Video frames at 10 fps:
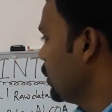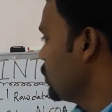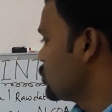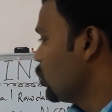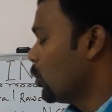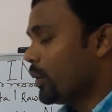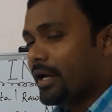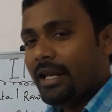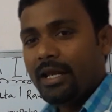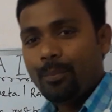So
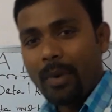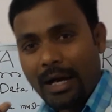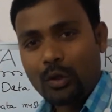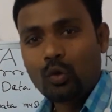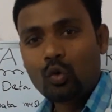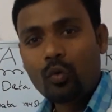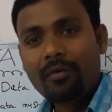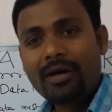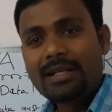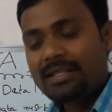in part 2, we
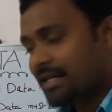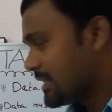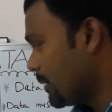will discuss